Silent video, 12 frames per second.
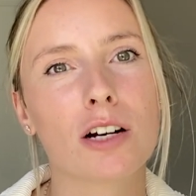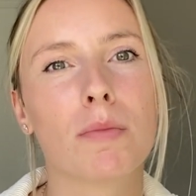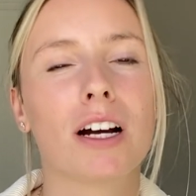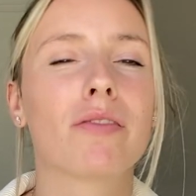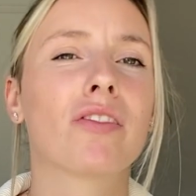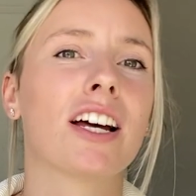
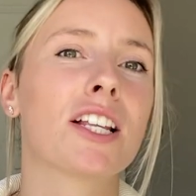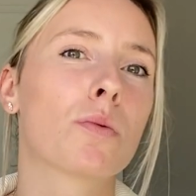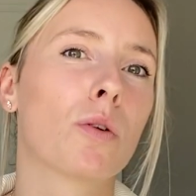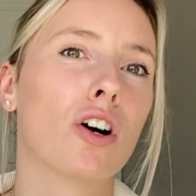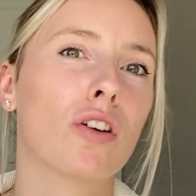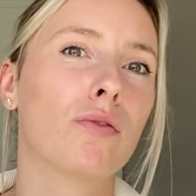My flights were
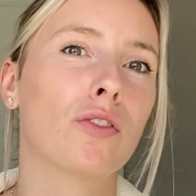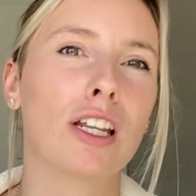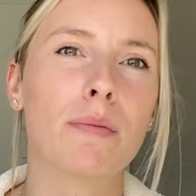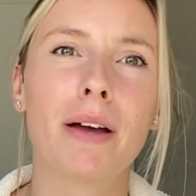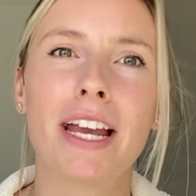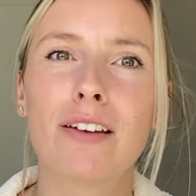all fully
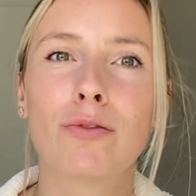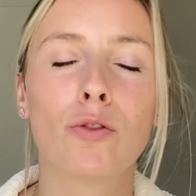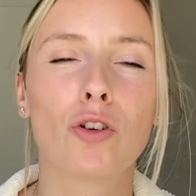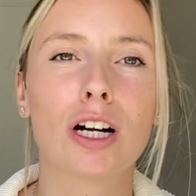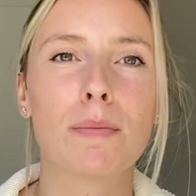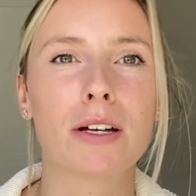paid
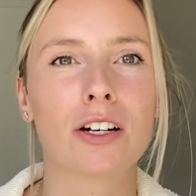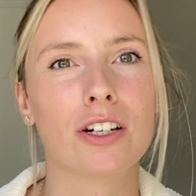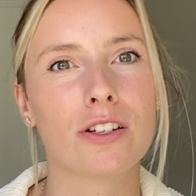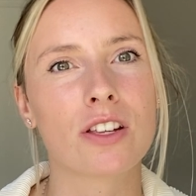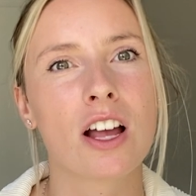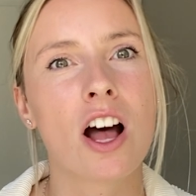for
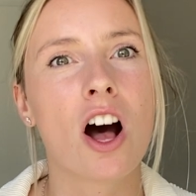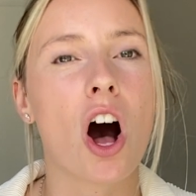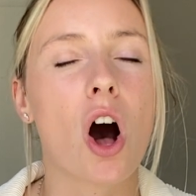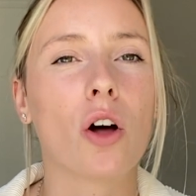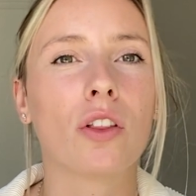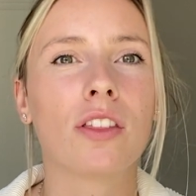because
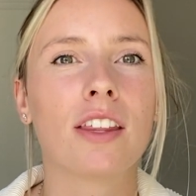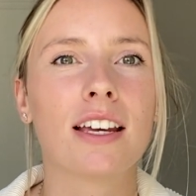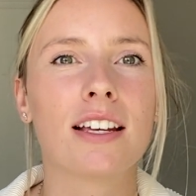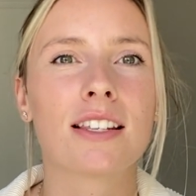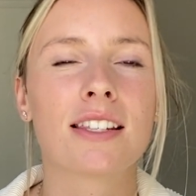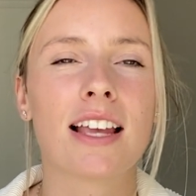on
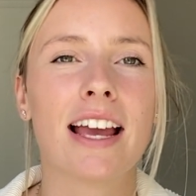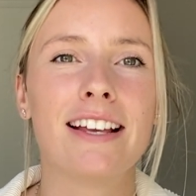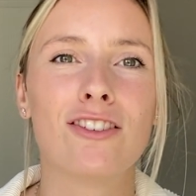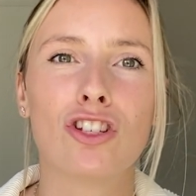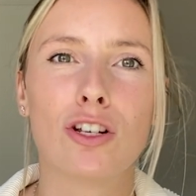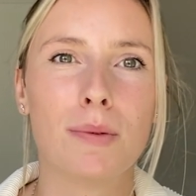this
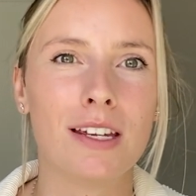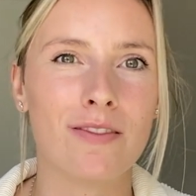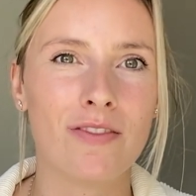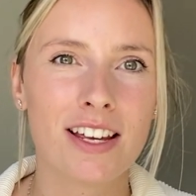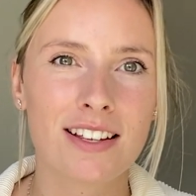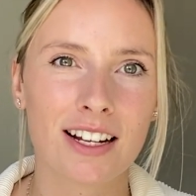H2B
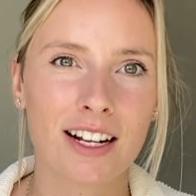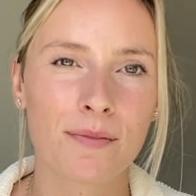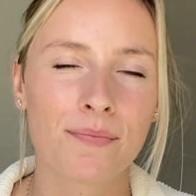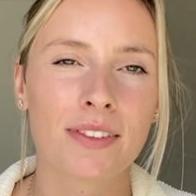visa,